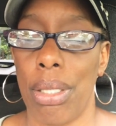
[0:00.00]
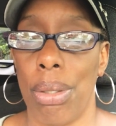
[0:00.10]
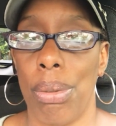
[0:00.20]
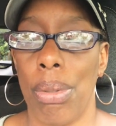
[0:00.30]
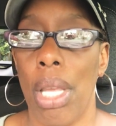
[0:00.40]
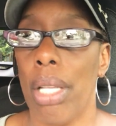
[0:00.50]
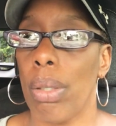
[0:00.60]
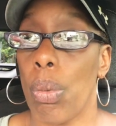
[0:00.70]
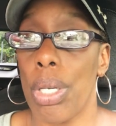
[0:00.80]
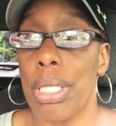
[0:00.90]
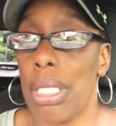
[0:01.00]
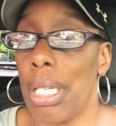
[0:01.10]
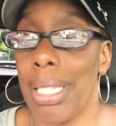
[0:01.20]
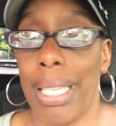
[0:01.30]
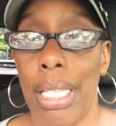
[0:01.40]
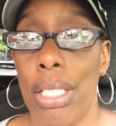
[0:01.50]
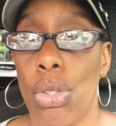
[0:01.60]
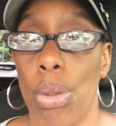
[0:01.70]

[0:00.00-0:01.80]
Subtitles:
you. The worst thing, again,